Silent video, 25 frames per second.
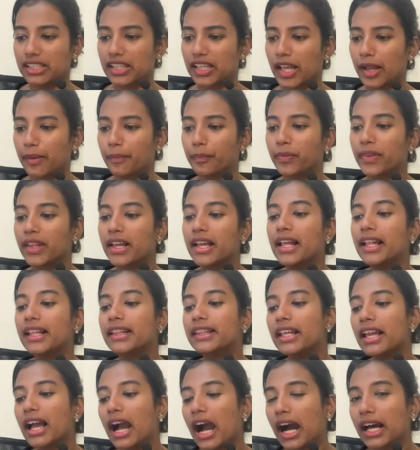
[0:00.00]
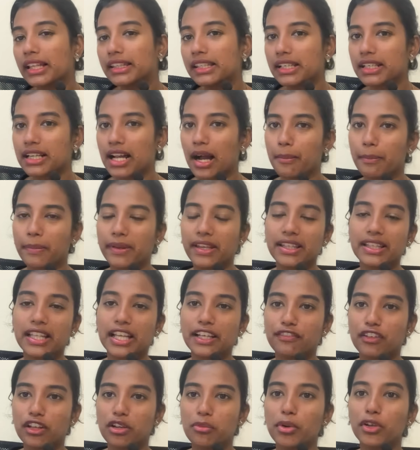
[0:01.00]
Okay. The other company
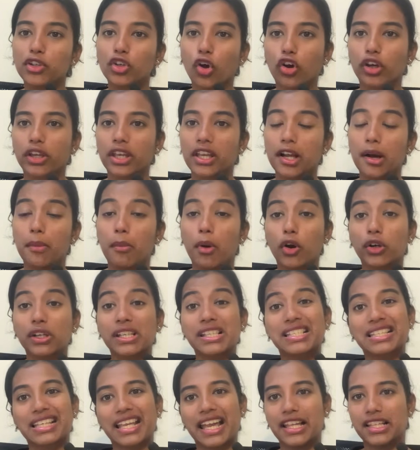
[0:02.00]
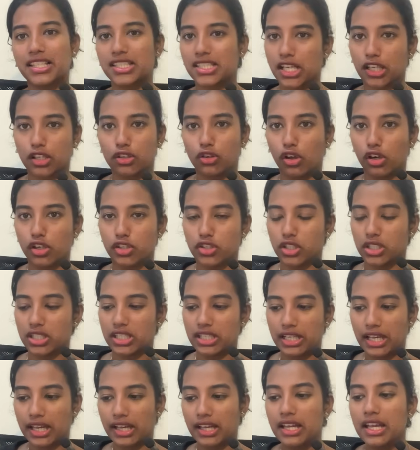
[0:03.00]
that we'll be talking about is Kaynes Technology.
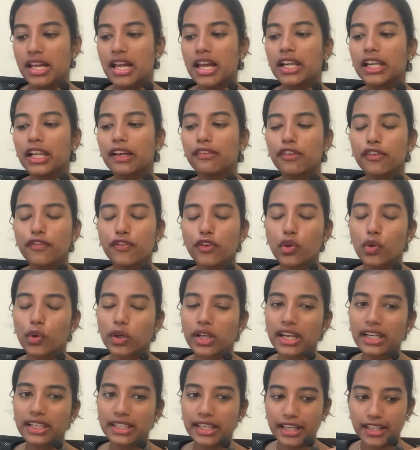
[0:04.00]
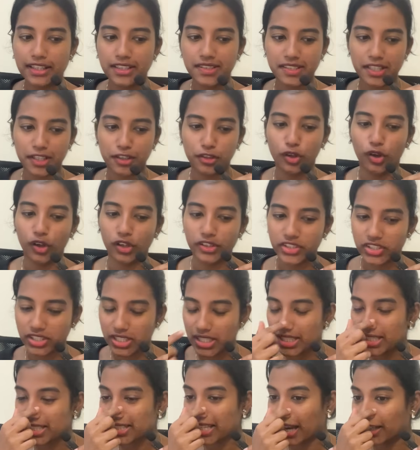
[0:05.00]
Okay. Now if you look at Kaynes
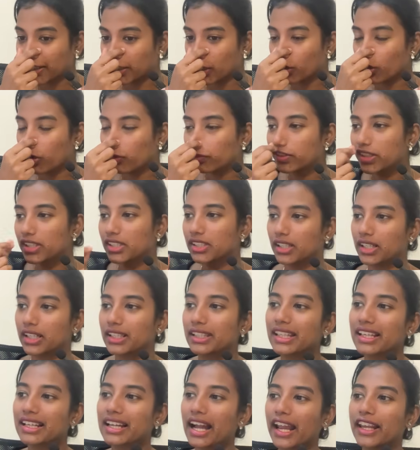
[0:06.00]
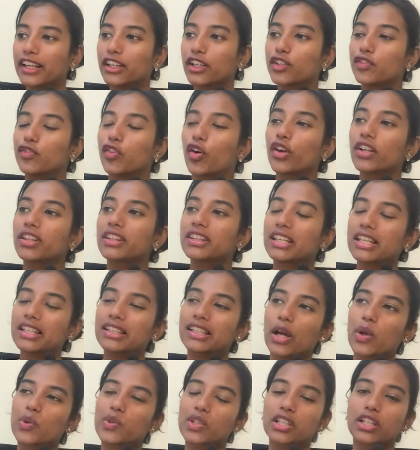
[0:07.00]
Technology, starting of the year they guided for
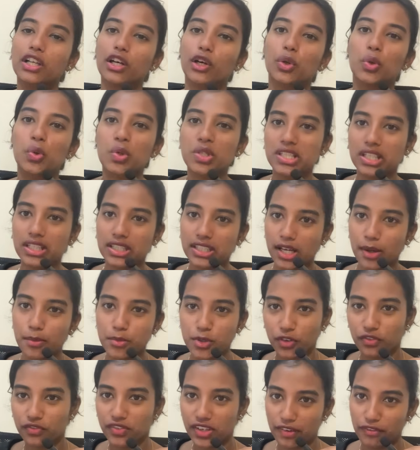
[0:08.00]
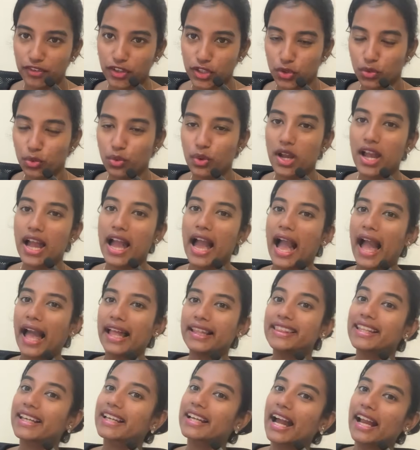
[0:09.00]
3000 crores in terms of revenue,
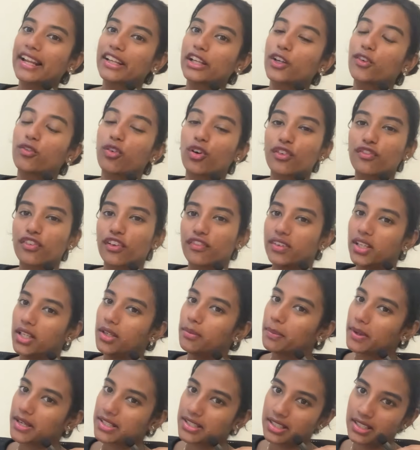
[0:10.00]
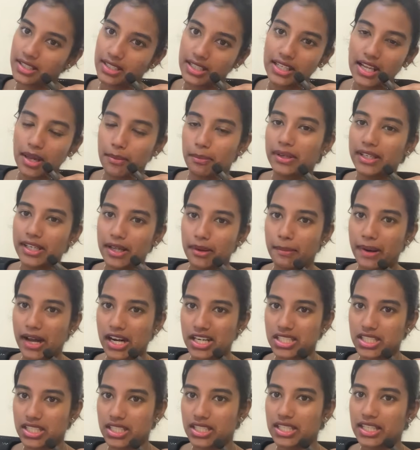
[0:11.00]
and they guided for 15% in EBITDA
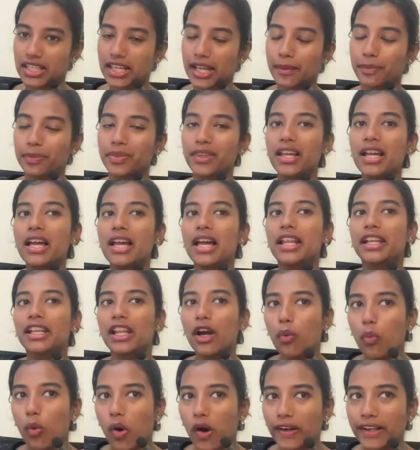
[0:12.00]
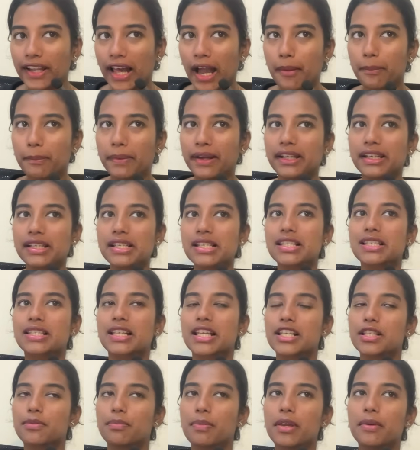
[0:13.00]
margin. Okay. Now what happened is,
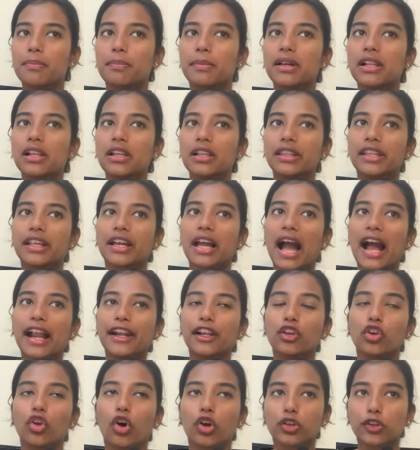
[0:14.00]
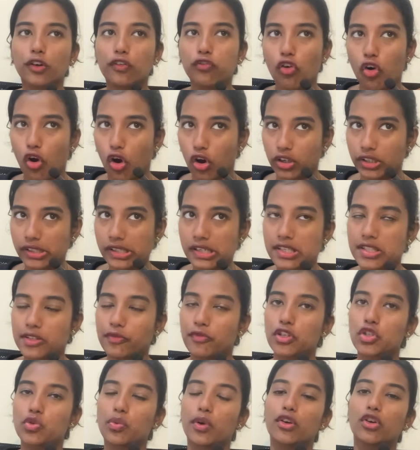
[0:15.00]
these people, they had a lot of orders
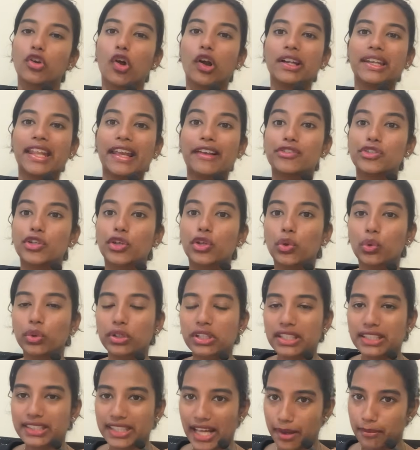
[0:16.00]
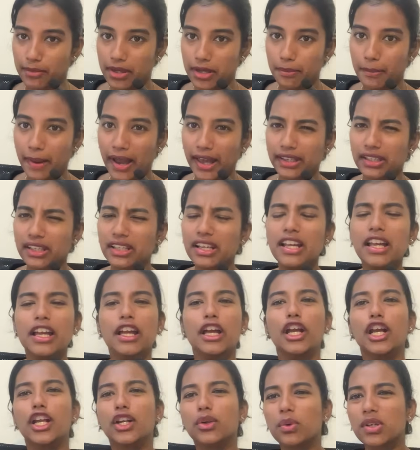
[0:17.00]
which were not executed timely manner.
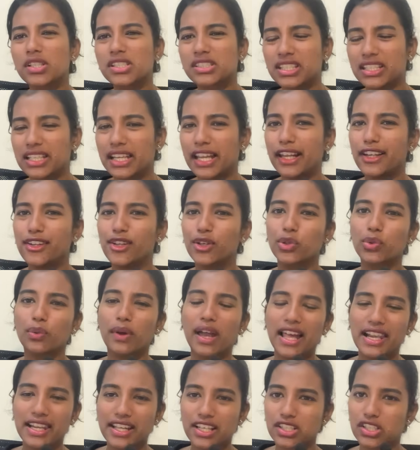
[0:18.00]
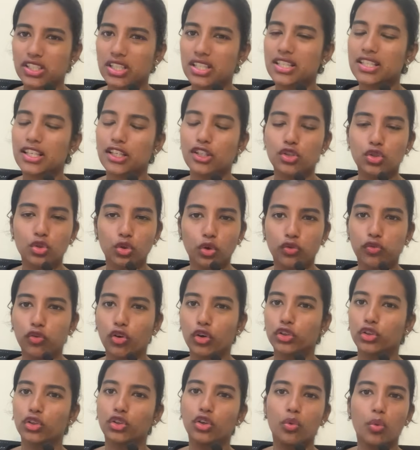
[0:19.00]
It was delayed due to elections and so
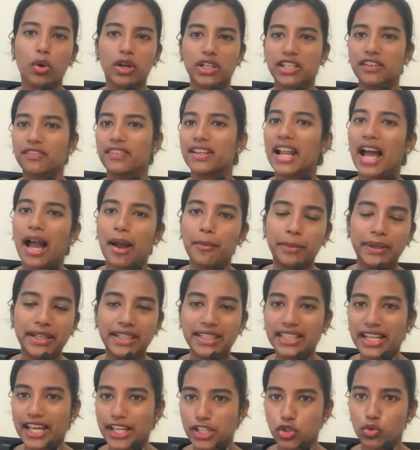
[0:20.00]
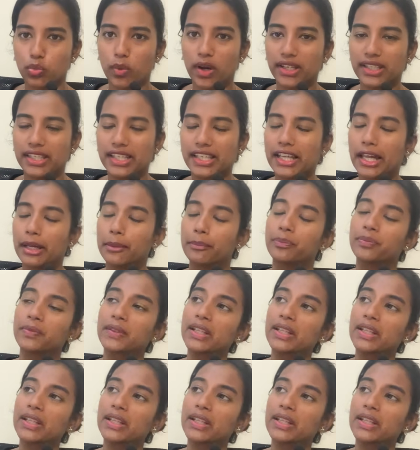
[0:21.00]
forth, whatever happened in H1. Okay.